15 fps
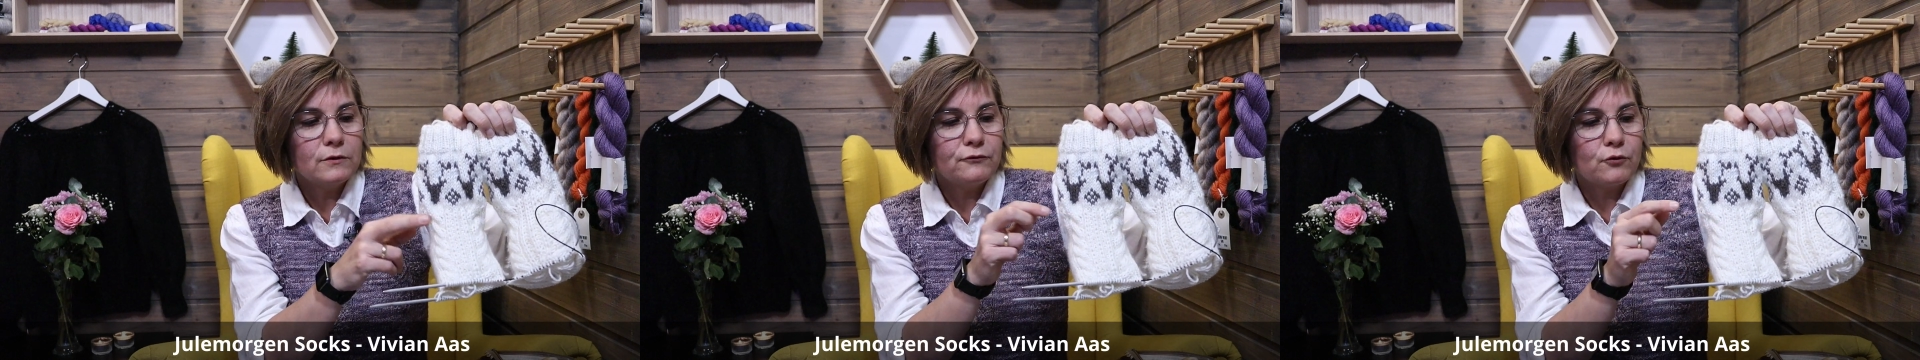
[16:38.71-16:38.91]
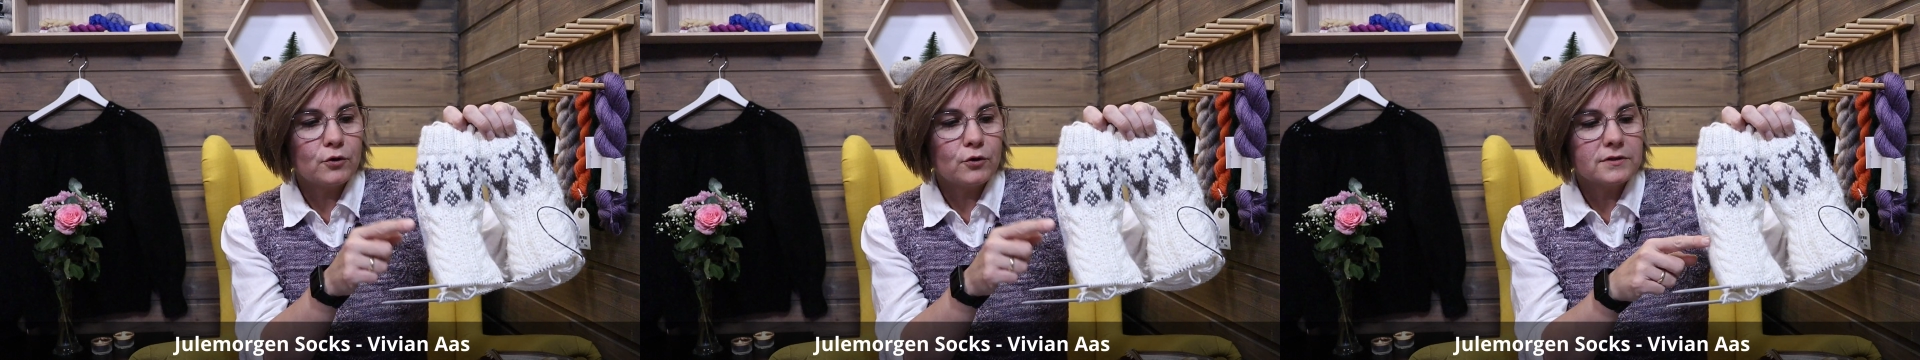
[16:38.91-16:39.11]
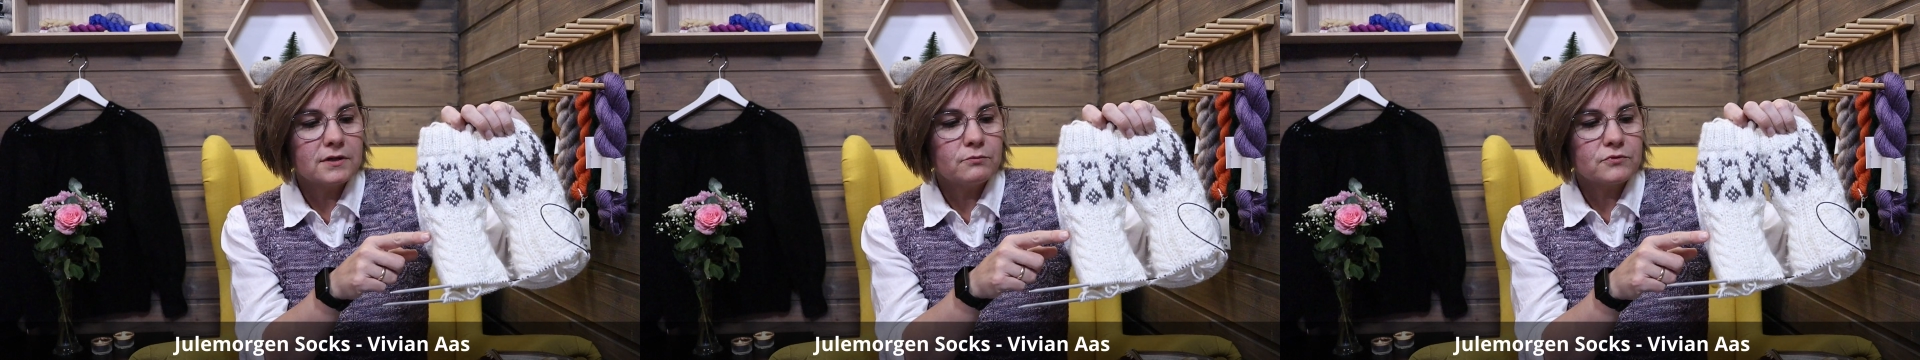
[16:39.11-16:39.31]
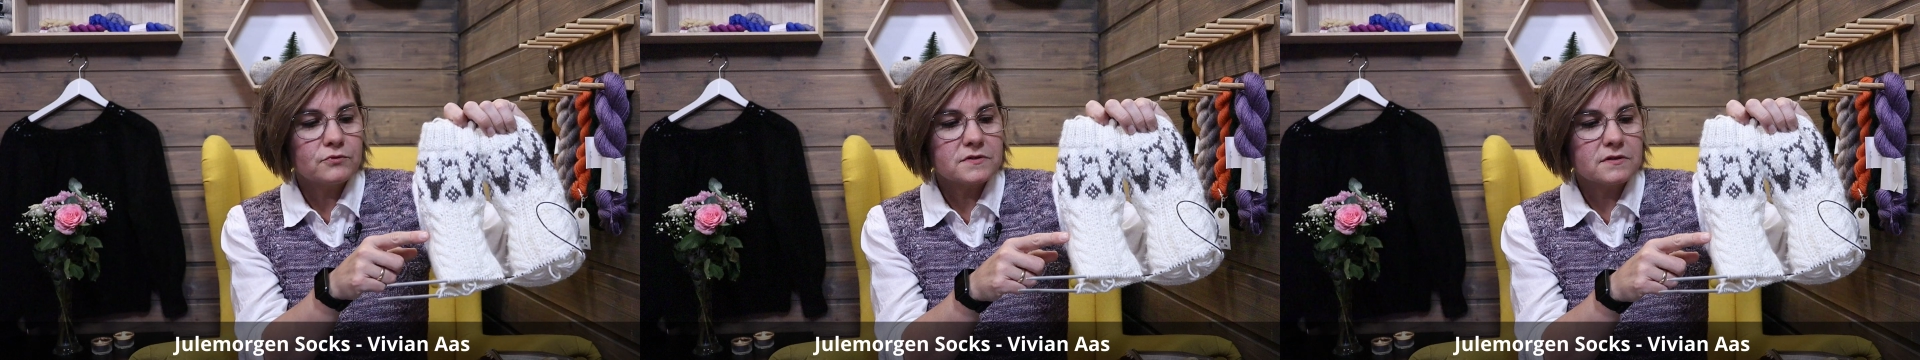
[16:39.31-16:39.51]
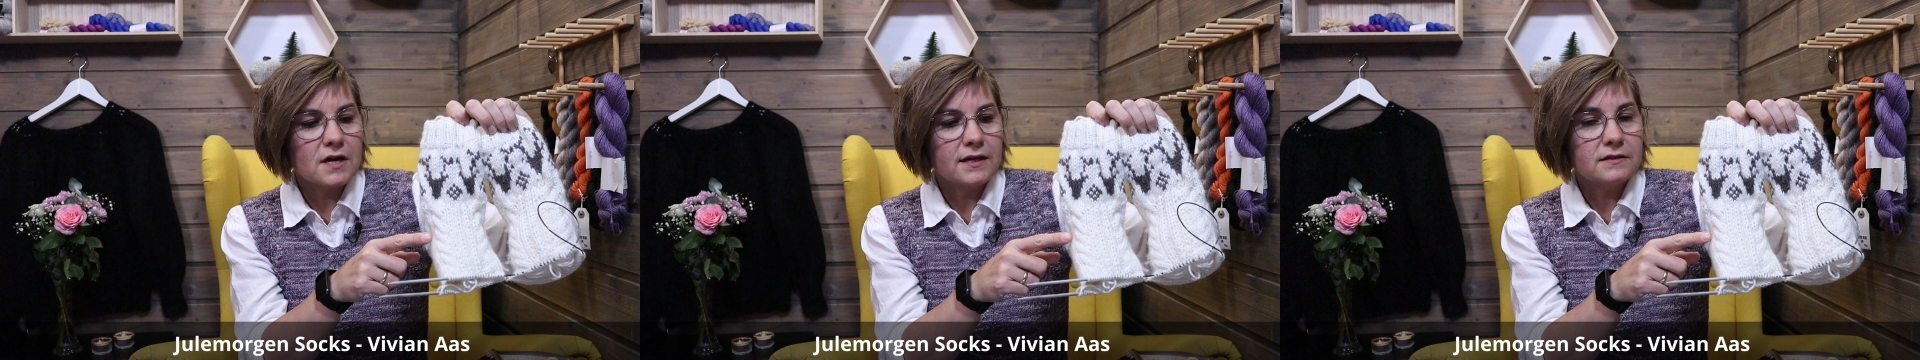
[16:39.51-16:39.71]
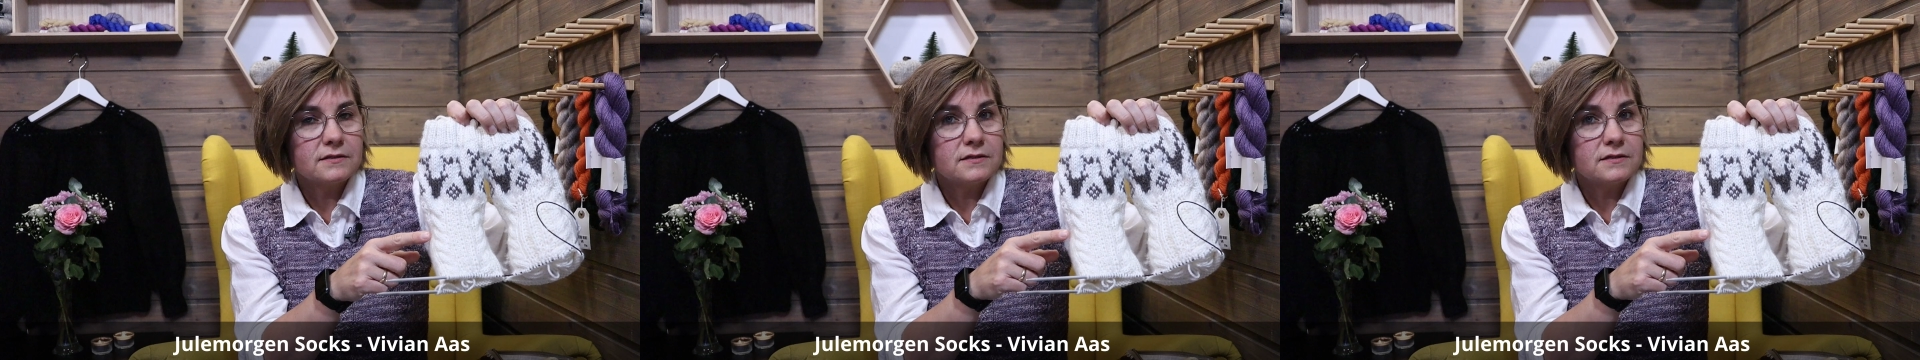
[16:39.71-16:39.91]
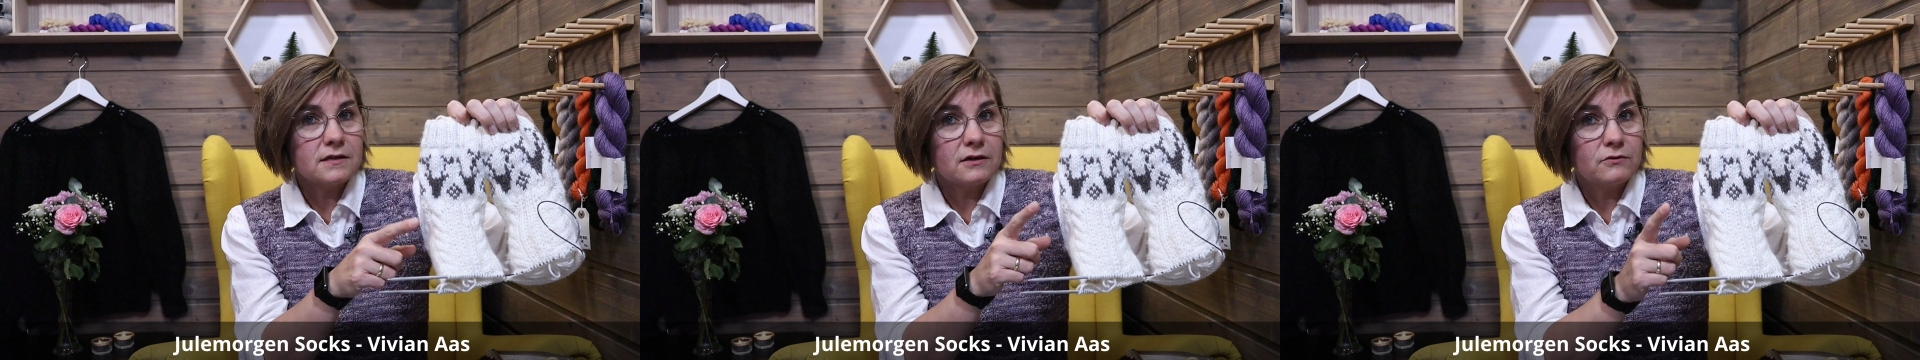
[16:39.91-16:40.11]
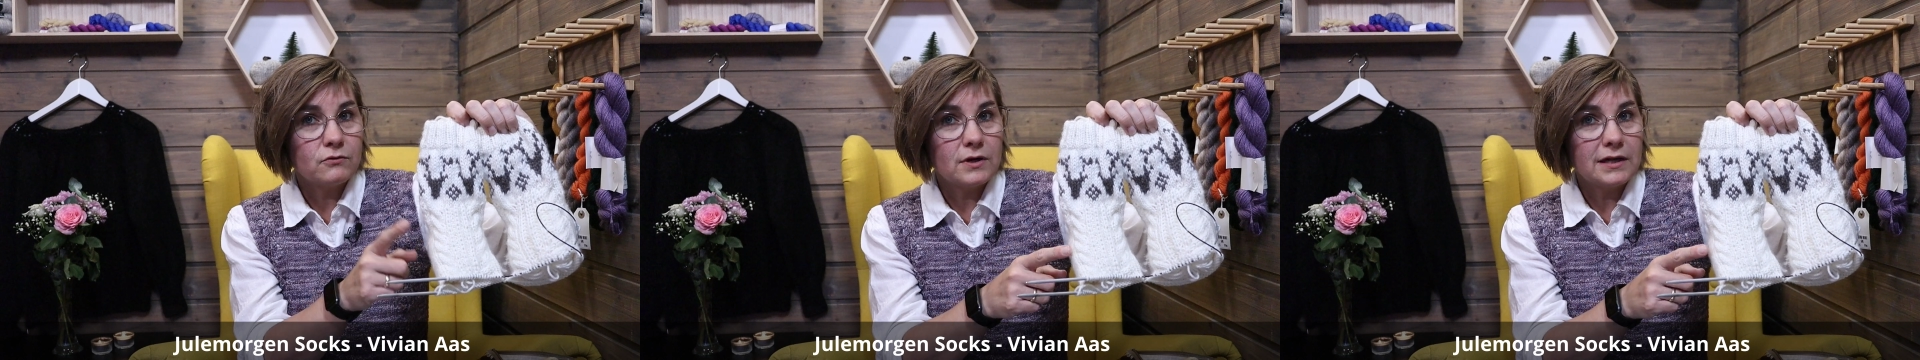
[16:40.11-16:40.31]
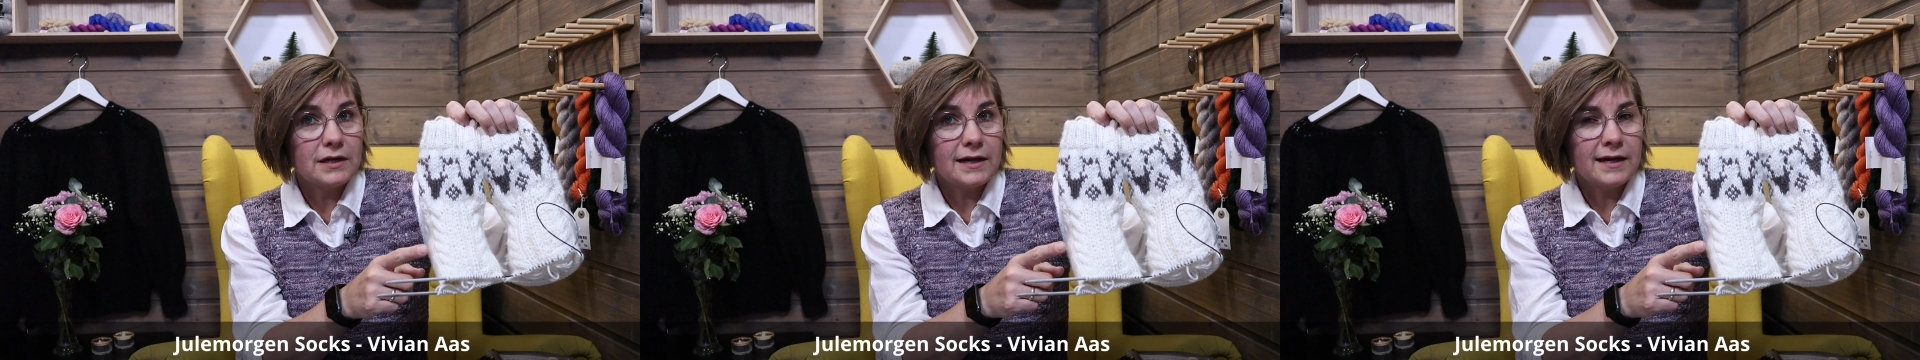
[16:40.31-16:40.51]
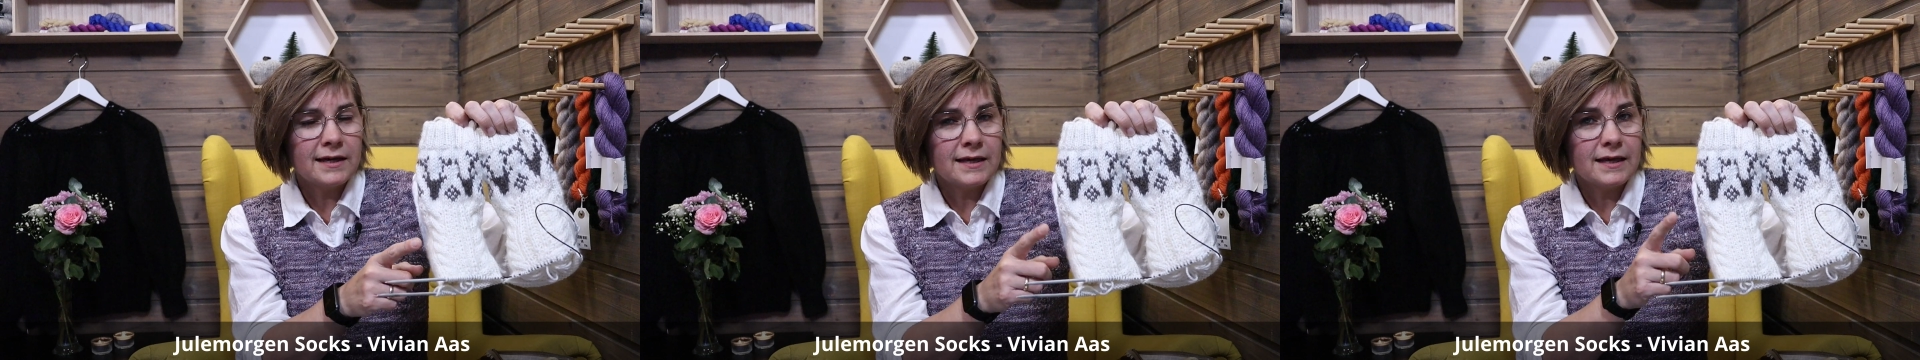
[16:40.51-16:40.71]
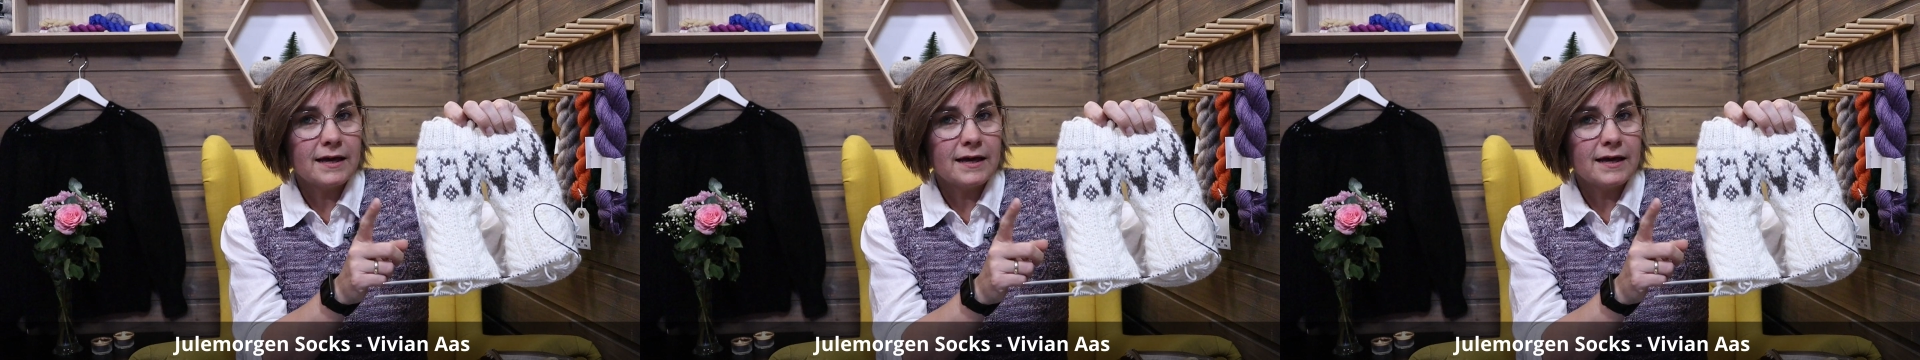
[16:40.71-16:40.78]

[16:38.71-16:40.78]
40% acrylic,